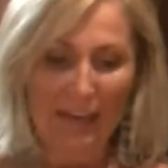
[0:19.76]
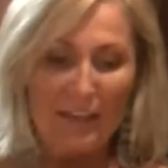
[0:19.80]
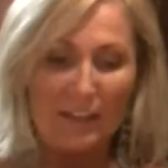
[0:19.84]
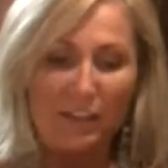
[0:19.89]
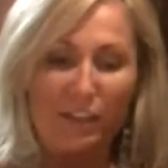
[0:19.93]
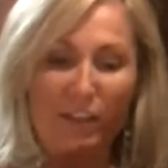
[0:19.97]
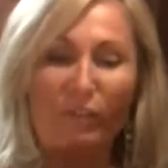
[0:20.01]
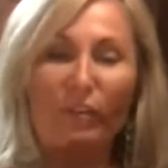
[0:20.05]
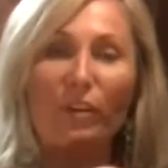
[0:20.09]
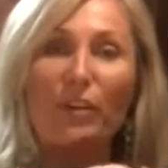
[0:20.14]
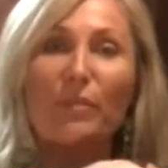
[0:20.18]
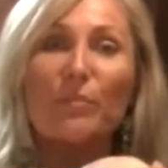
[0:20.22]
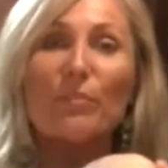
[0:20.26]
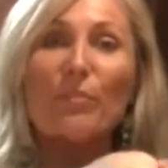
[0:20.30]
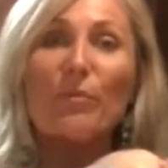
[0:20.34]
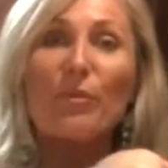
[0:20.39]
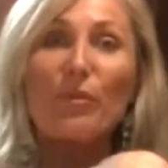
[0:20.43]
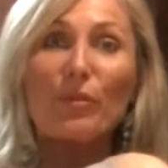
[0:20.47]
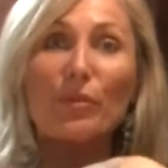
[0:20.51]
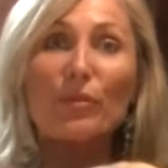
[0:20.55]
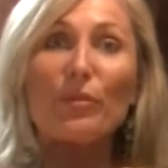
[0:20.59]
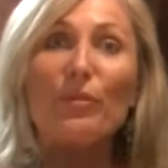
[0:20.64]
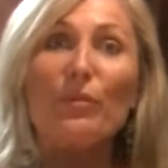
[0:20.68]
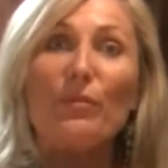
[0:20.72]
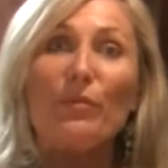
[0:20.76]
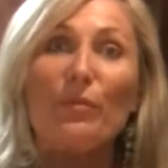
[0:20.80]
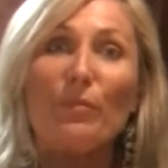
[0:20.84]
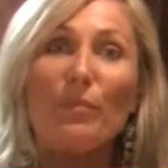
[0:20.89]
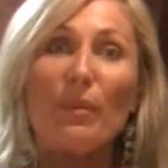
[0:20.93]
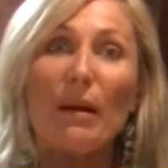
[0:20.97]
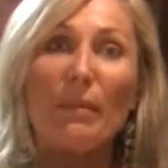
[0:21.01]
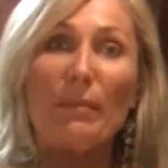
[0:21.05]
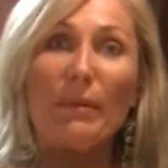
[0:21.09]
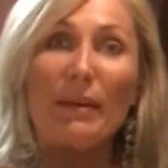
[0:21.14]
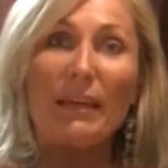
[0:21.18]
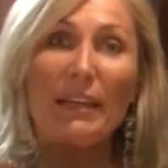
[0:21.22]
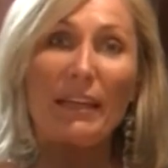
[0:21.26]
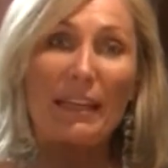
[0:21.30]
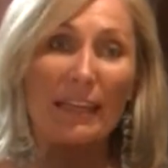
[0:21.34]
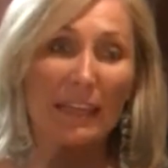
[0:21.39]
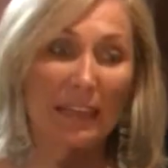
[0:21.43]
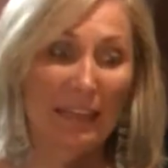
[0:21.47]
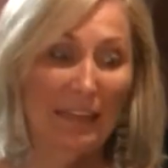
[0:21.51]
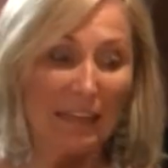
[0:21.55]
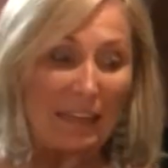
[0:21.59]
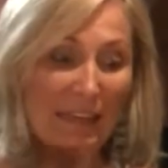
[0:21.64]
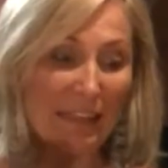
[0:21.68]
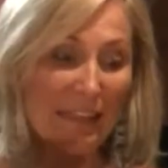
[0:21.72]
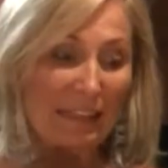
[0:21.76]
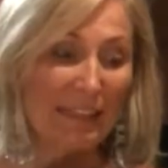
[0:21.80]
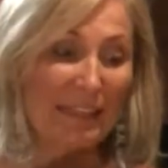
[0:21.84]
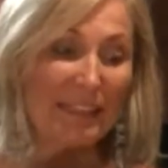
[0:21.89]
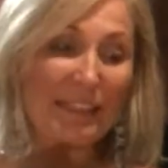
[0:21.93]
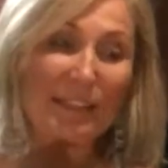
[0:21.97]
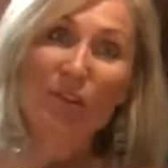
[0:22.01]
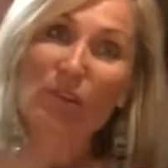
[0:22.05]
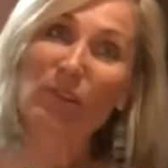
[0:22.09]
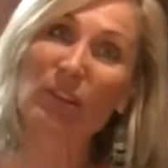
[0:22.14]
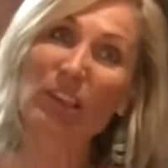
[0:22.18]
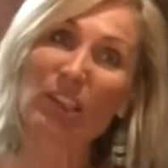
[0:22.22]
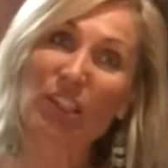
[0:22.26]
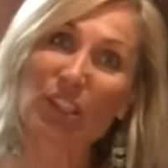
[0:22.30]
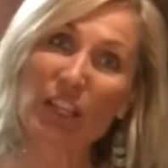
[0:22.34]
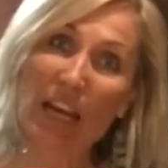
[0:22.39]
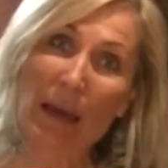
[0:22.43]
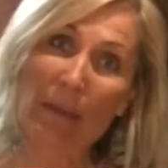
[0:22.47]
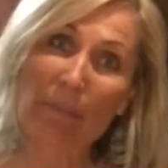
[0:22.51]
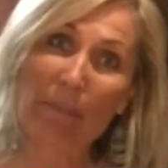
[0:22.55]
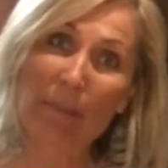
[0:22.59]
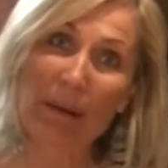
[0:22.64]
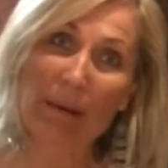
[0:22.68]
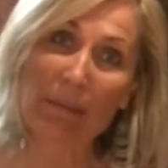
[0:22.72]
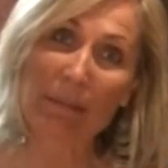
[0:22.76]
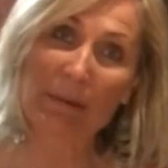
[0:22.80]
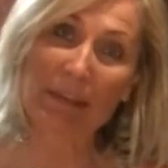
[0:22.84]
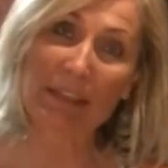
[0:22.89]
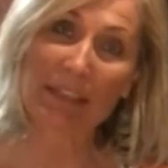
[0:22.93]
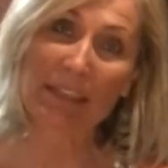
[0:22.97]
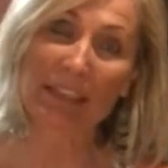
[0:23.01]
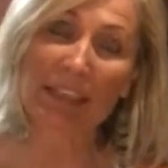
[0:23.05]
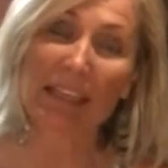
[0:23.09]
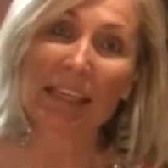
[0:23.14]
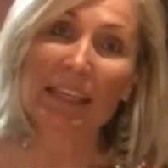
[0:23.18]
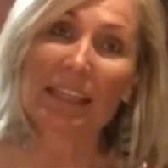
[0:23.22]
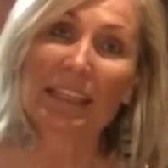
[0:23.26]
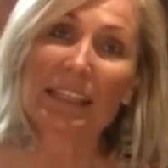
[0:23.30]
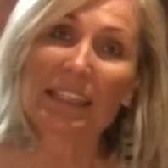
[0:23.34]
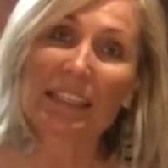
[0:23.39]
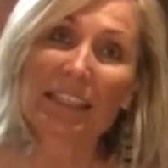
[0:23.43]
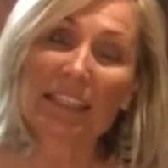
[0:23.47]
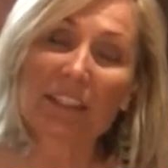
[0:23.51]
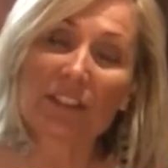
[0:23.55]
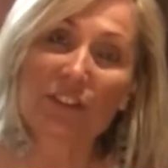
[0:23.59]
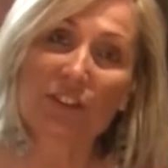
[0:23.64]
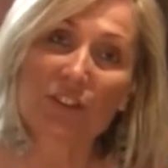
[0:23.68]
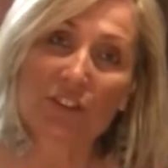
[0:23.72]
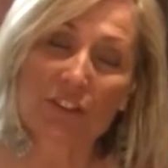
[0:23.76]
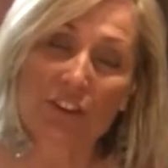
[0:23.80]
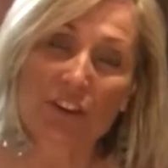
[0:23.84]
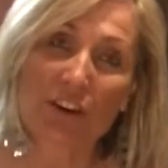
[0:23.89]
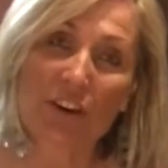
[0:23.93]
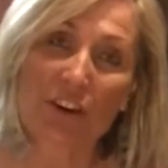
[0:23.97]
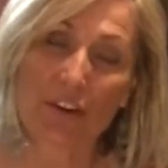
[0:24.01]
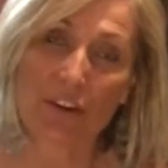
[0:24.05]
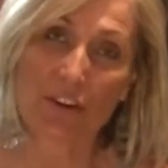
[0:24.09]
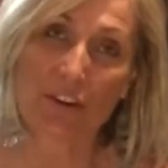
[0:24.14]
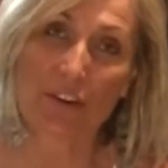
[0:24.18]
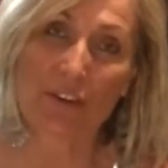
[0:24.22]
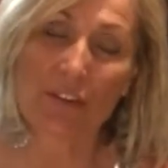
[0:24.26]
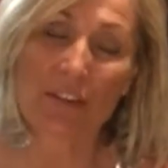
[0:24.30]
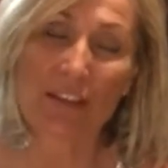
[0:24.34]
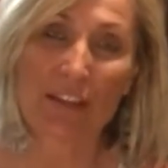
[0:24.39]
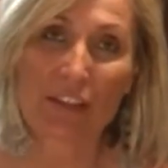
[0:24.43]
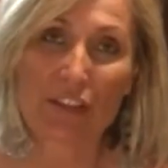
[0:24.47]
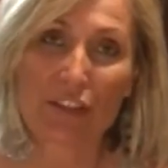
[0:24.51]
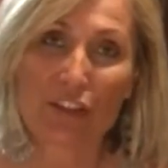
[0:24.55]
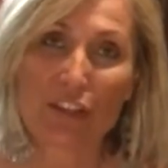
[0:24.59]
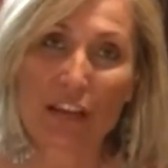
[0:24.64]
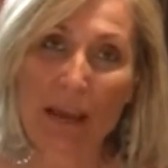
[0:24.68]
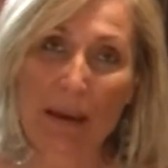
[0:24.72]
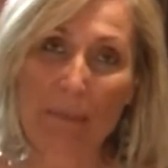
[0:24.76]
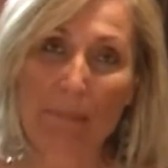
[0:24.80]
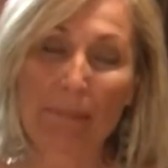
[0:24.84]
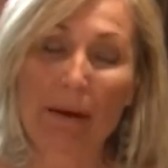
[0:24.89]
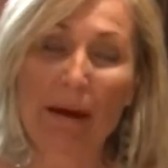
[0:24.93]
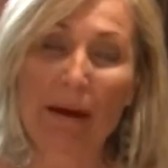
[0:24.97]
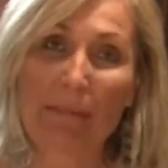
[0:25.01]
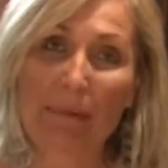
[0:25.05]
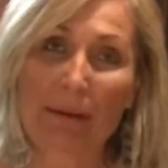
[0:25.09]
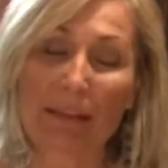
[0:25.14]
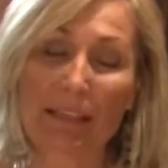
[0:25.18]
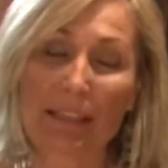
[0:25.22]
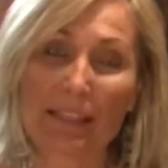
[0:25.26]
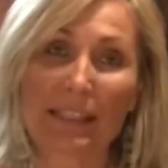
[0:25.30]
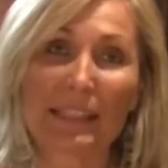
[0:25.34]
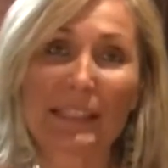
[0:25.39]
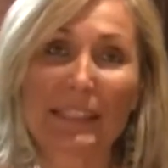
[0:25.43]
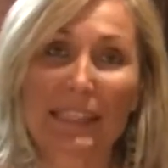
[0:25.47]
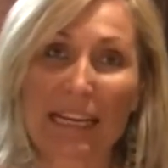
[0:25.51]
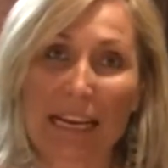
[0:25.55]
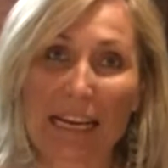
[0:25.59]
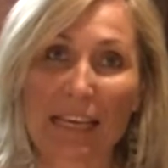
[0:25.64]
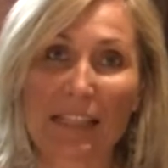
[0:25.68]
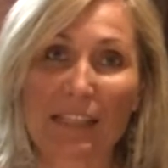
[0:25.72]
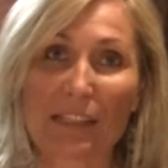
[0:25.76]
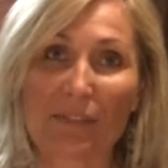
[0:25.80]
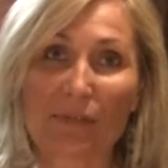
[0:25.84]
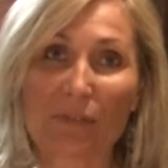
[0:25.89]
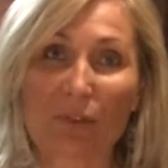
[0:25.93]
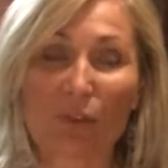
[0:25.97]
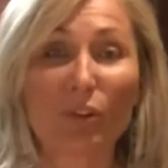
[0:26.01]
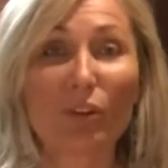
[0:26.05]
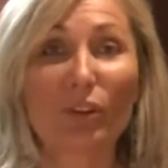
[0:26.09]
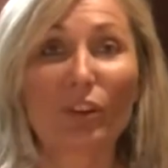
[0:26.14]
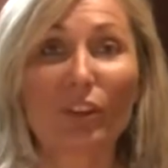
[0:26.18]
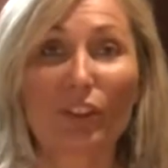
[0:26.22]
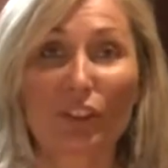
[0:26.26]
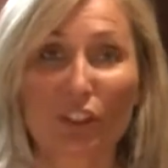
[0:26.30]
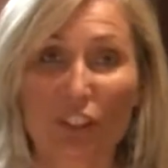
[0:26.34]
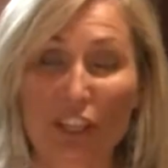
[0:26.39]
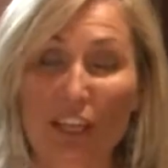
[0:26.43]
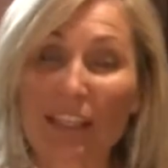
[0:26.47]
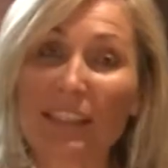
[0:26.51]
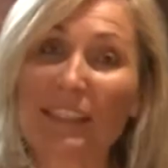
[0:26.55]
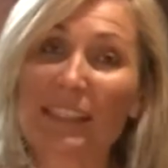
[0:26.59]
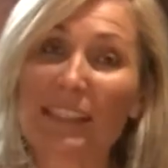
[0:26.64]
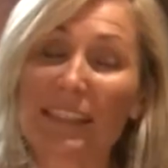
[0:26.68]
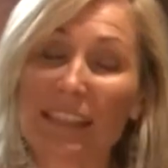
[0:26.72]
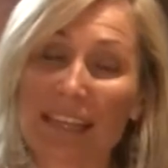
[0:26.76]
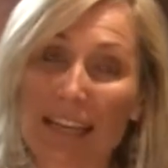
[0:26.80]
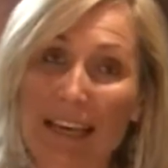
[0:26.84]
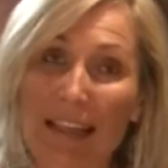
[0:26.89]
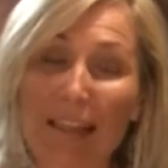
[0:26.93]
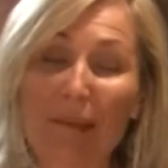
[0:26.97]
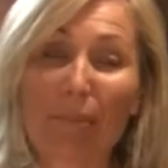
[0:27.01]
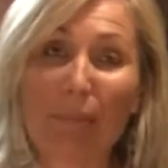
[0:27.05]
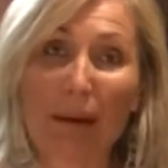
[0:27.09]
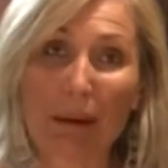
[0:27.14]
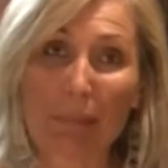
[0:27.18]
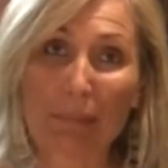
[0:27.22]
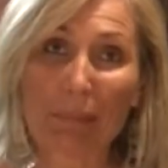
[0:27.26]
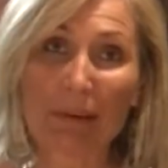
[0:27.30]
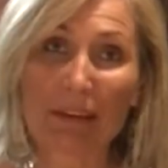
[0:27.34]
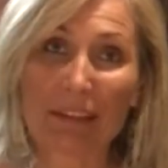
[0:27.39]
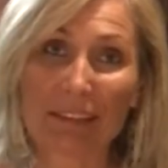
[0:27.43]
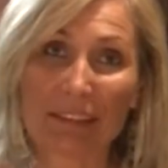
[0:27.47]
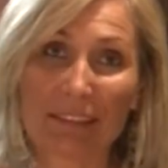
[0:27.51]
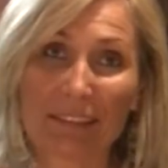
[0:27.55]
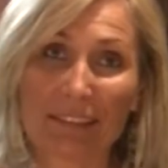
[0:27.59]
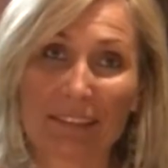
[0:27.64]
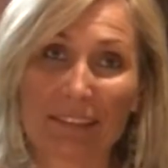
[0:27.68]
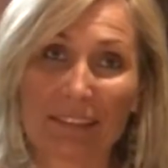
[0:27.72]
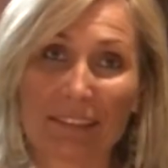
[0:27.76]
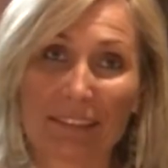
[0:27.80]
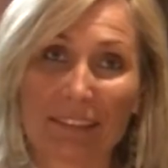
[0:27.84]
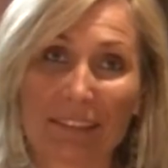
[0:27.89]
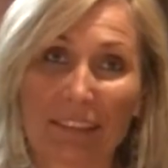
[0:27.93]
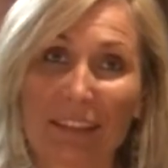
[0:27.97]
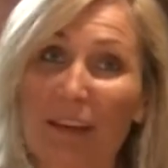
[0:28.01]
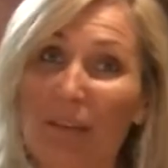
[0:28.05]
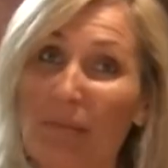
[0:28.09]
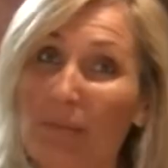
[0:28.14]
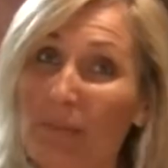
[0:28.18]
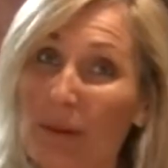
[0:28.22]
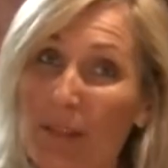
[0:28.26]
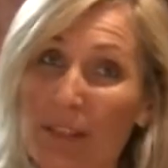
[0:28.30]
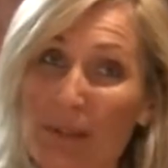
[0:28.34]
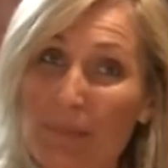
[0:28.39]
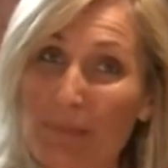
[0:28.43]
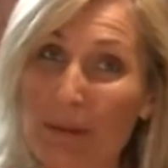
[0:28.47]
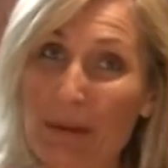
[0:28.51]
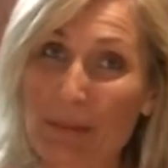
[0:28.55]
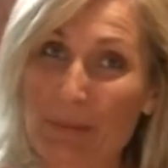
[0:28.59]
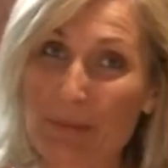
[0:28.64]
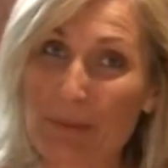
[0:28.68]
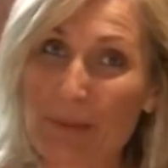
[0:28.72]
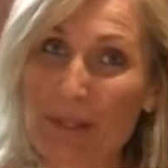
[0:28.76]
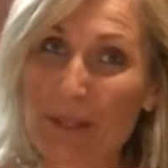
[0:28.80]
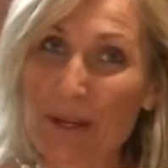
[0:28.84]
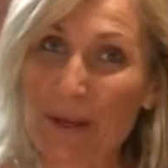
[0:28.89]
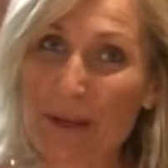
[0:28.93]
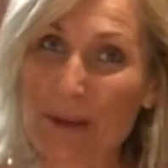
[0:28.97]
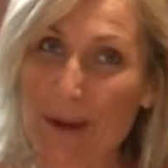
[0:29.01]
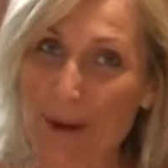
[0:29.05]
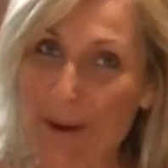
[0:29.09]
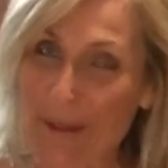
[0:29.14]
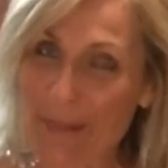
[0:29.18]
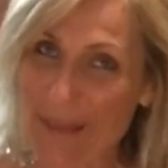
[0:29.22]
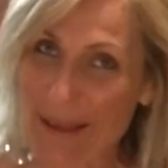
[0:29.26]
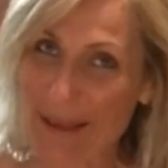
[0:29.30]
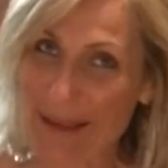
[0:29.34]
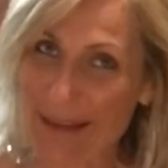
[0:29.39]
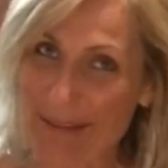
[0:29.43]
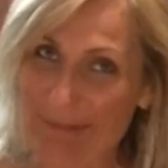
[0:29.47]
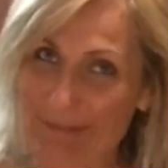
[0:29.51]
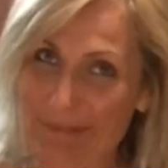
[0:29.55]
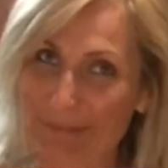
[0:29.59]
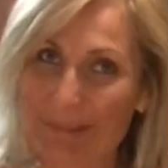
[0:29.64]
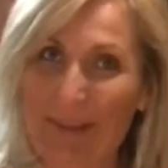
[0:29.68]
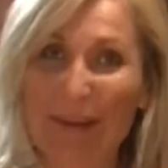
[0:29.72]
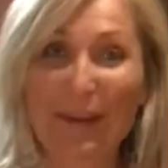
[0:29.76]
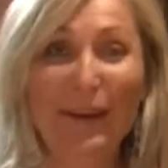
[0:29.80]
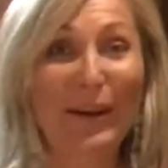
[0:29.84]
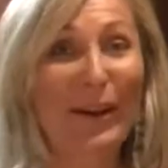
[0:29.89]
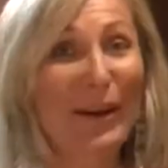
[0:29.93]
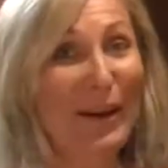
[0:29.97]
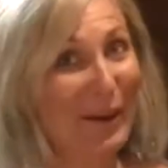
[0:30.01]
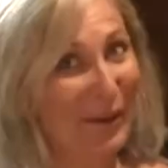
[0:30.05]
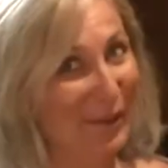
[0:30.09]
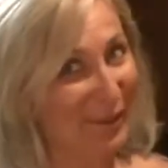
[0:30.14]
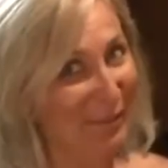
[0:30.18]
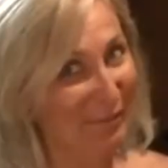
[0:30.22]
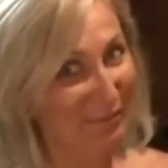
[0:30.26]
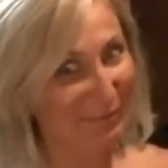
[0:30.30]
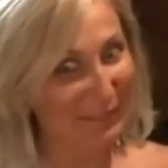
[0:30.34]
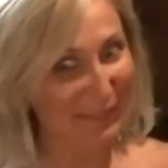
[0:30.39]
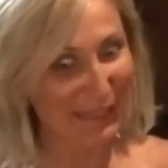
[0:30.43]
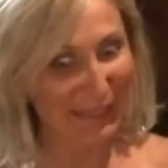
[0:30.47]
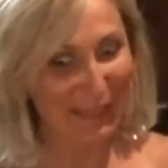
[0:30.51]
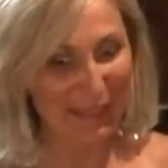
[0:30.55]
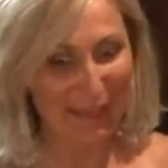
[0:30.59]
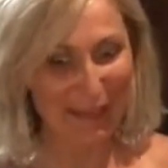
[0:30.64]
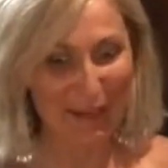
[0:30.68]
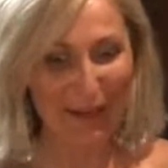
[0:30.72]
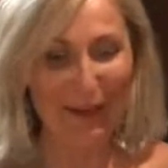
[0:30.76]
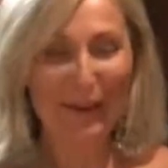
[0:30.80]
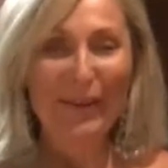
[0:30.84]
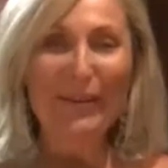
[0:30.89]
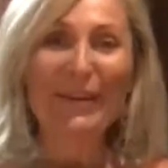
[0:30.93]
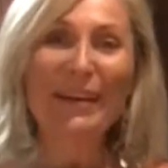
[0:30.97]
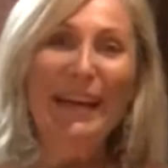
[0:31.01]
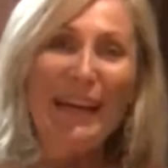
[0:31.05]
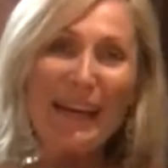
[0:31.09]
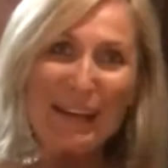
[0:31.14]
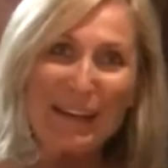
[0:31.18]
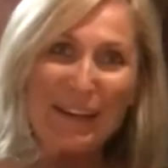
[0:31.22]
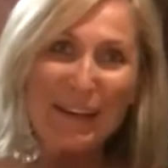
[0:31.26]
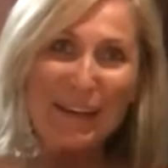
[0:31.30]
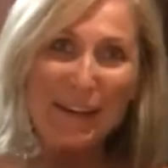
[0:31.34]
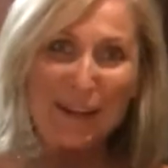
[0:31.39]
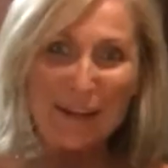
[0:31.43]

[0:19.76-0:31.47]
So I've got a beautiful pumpkin here. This is called a jack pumpkin. Did you know that jack pumpkin stands for just another pumpkin? Most people don't know that. I know. There you go, now you